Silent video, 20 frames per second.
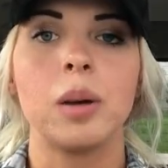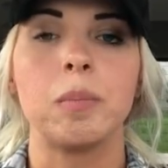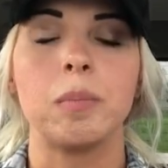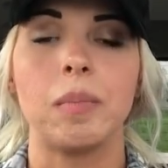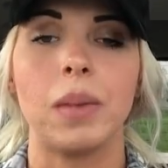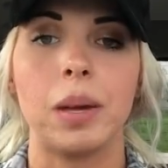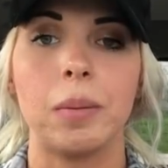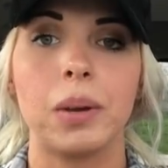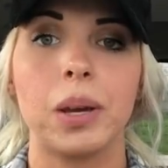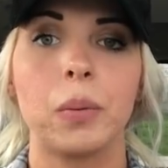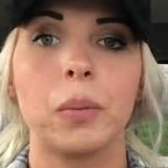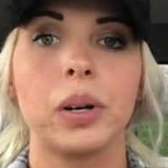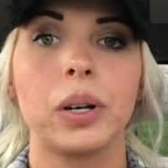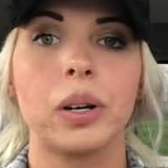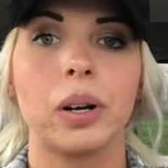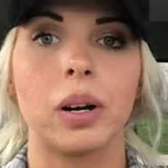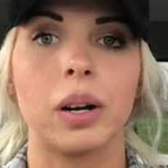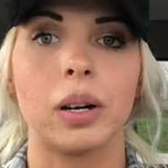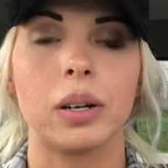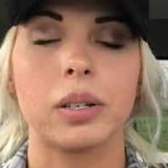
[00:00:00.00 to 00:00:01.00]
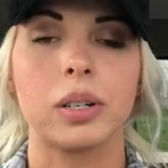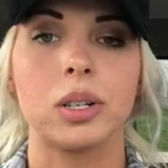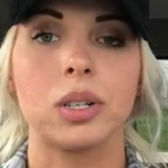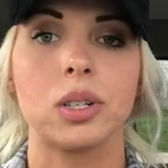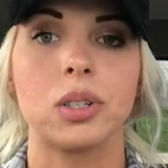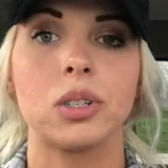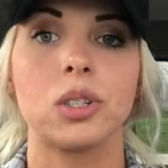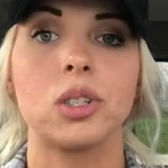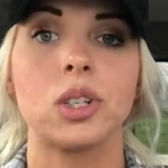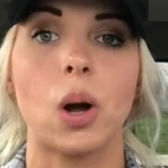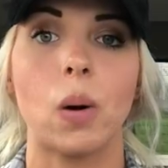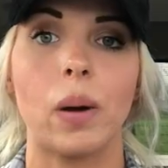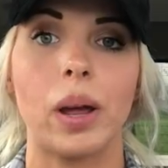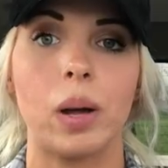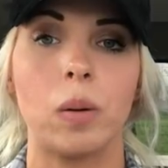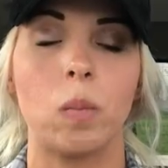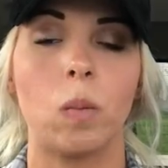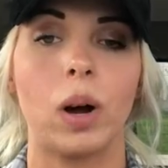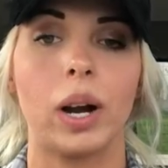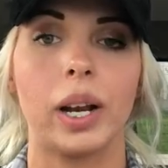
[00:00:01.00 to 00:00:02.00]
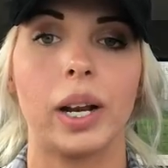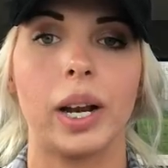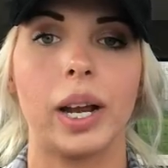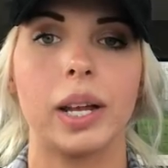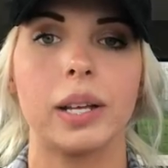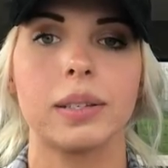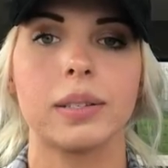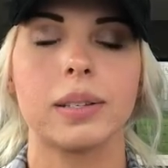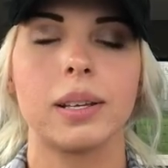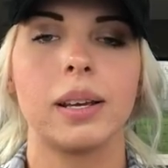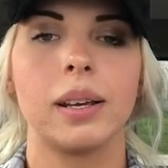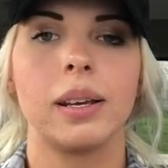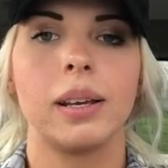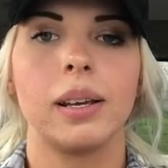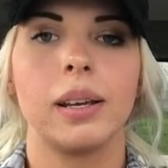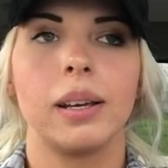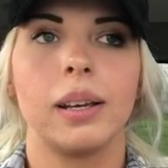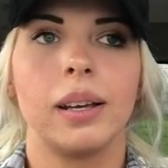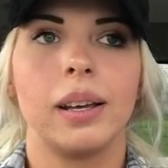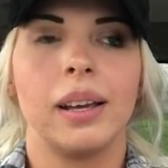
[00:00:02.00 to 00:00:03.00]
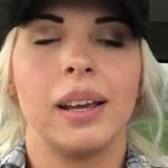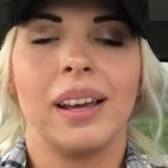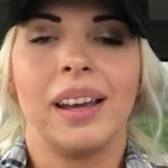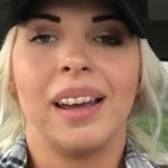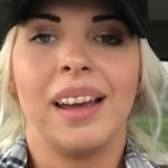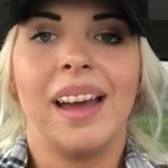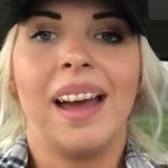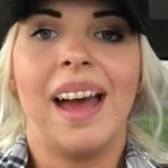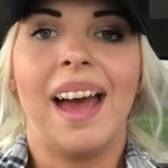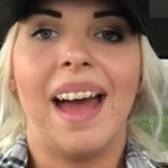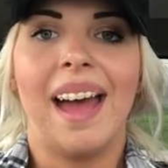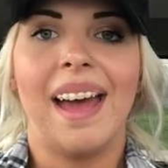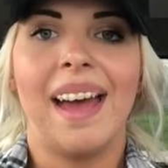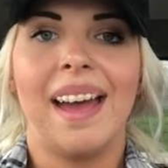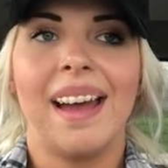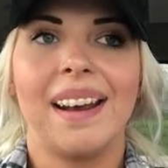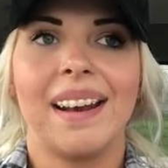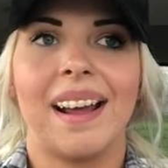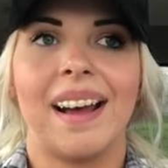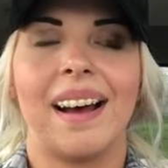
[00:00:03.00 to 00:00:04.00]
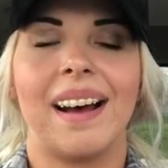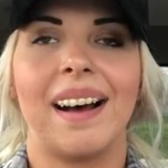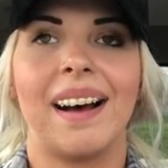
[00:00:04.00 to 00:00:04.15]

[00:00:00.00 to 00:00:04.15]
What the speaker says: Maybe it wouldn't hurt to just show him what it is. And,